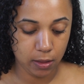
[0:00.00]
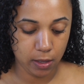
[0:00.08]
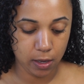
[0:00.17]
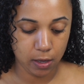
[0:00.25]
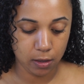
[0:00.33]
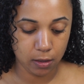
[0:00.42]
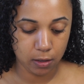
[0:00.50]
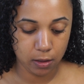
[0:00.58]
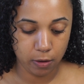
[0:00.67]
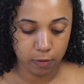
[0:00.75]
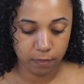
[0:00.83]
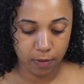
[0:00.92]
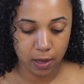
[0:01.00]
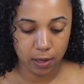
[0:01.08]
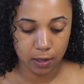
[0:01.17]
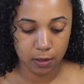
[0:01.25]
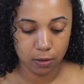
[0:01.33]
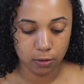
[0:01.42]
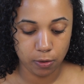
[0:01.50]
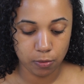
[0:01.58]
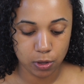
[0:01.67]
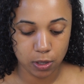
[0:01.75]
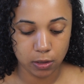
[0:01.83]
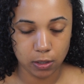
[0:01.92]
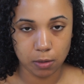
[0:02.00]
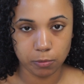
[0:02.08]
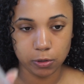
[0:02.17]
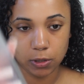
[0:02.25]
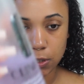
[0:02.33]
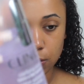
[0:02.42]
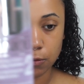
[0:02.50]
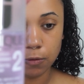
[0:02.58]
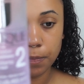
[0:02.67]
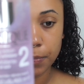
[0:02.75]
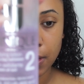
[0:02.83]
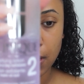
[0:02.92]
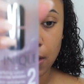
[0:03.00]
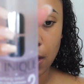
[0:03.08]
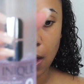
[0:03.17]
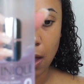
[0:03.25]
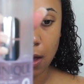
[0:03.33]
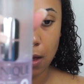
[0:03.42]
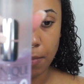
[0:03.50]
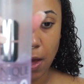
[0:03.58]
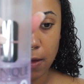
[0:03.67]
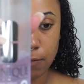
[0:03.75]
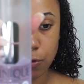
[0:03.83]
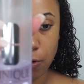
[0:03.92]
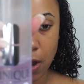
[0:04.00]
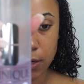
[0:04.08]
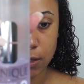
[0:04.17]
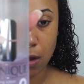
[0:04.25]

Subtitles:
the clarifying lotion, the number 2. I have dry to